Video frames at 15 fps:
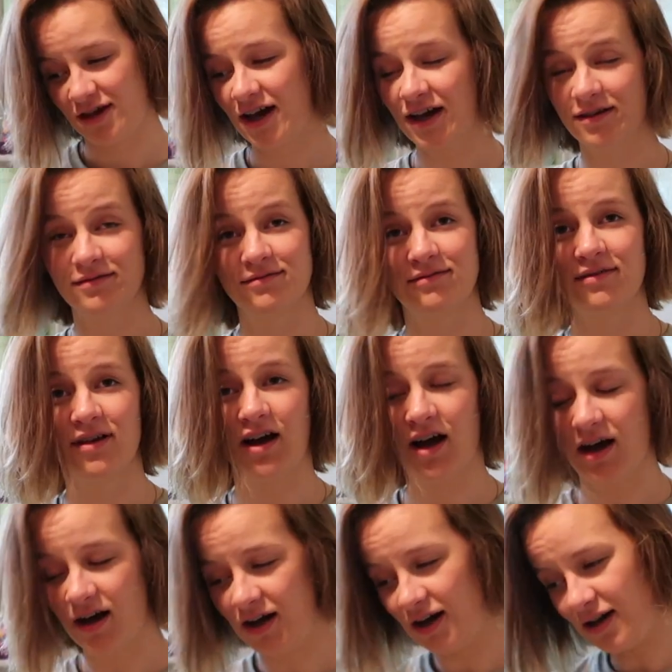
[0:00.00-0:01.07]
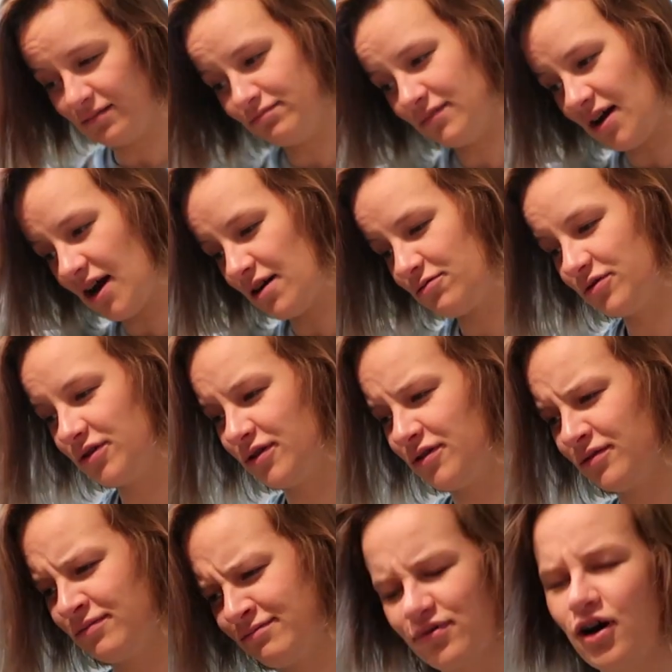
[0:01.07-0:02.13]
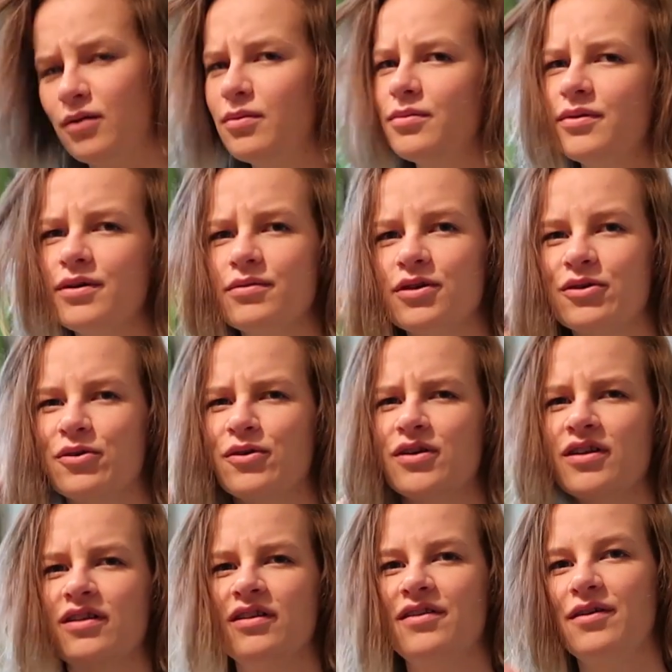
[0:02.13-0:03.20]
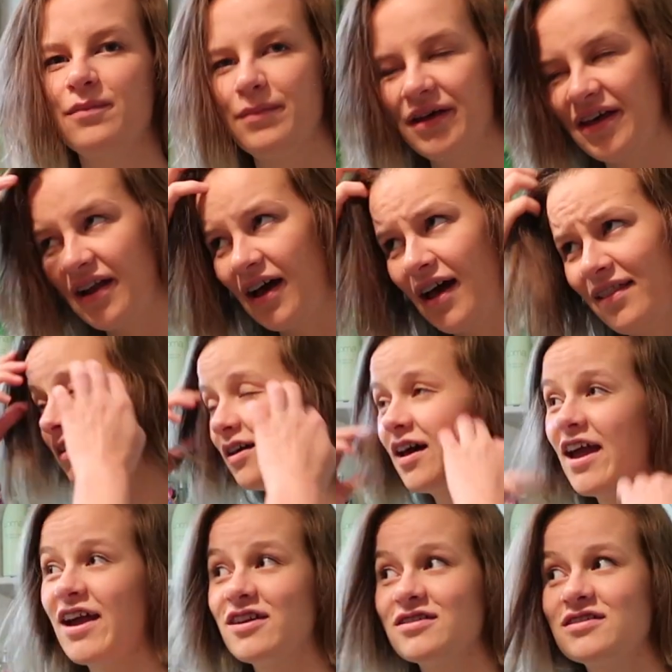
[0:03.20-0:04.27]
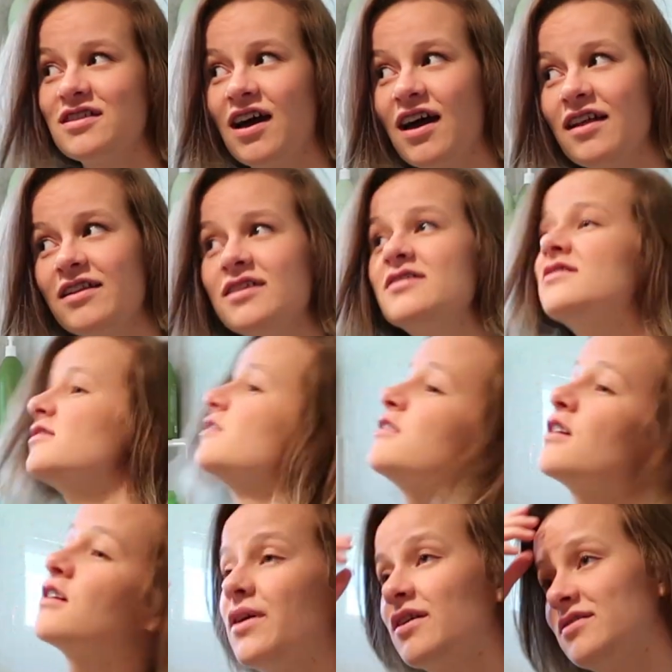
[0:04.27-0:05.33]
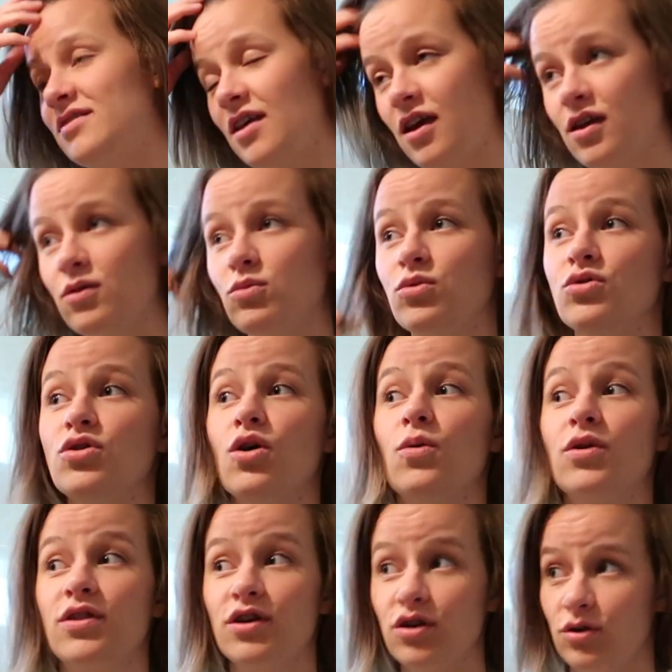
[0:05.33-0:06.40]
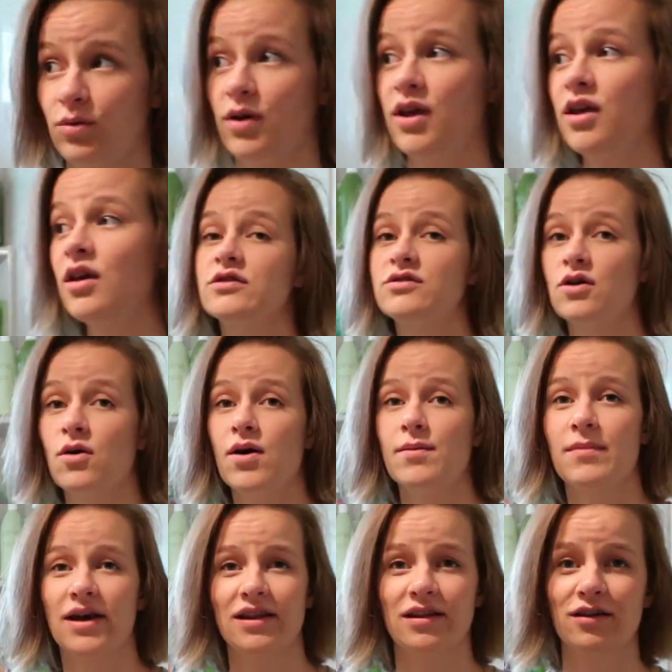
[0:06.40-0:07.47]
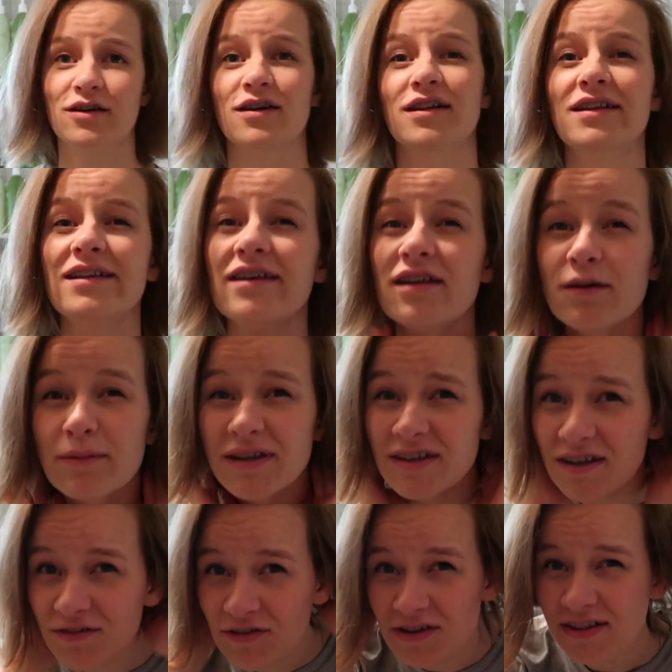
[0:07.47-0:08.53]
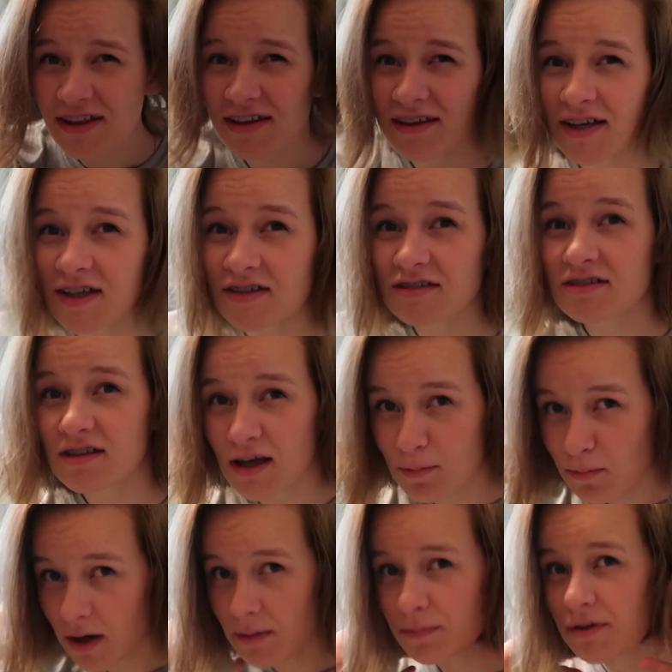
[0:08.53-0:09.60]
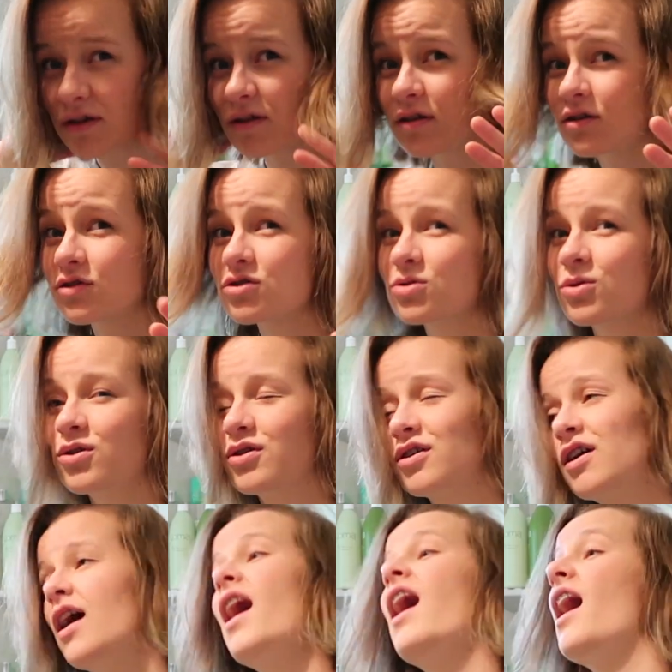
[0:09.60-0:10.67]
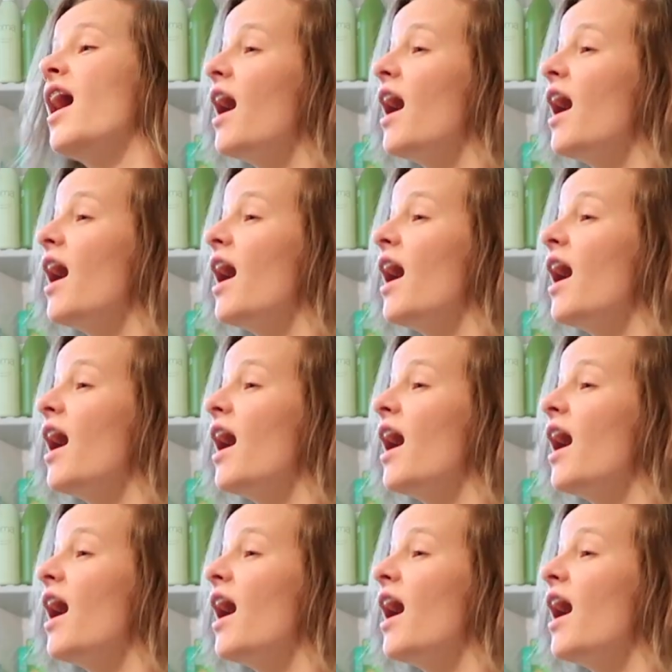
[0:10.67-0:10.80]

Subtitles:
Yeah. I will probably record a little bit at the hairstylist because they will know what they're doing. So it might look a little bit different than this. It might be a little shorter.